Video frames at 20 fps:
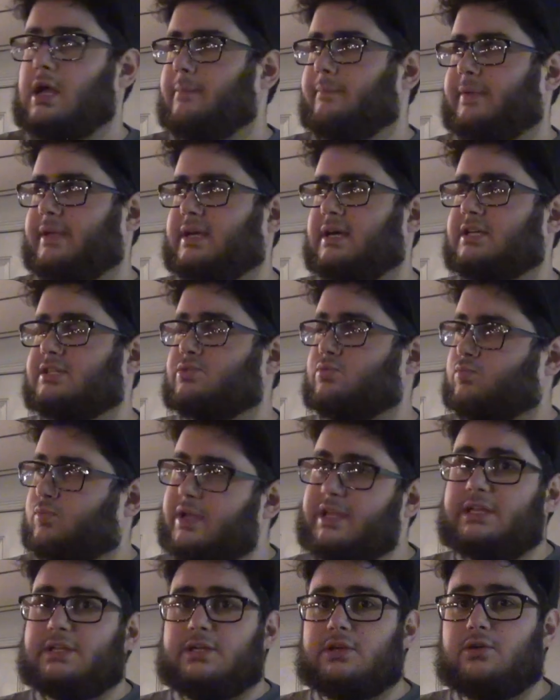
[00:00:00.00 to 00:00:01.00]
because
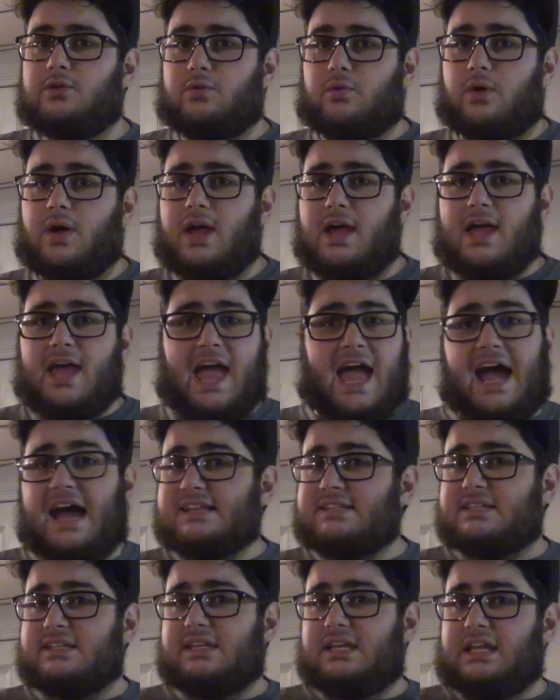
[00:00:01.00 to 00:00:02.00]
Wii U
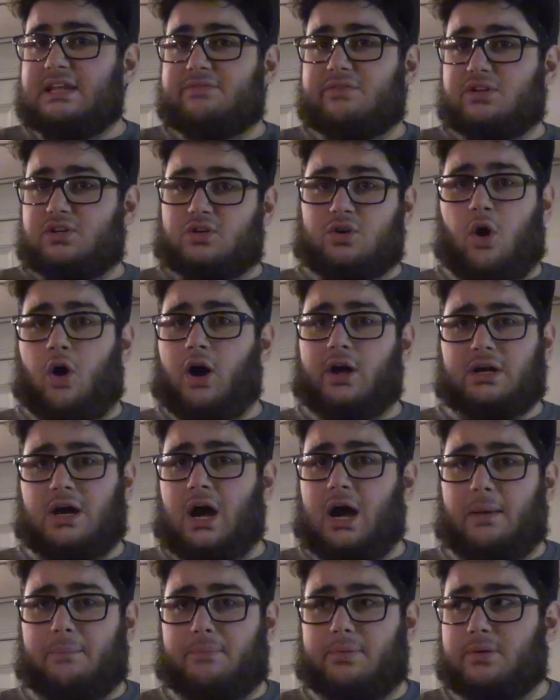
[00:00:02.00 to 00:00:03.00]
hasn't even caught
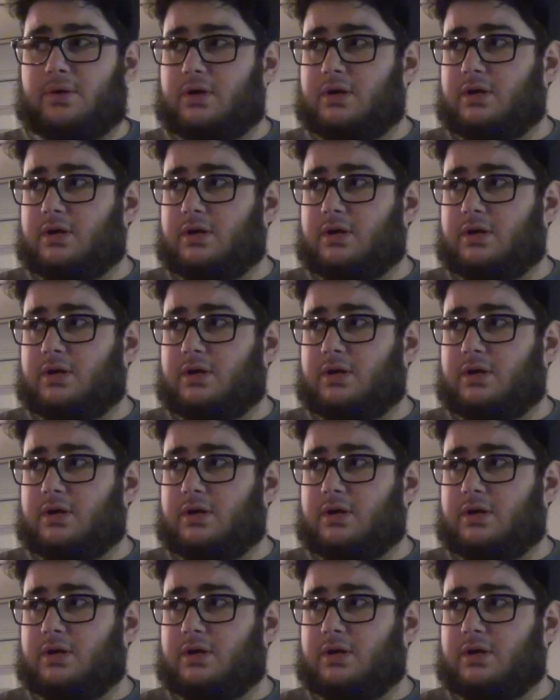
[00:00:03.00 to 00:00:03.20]
up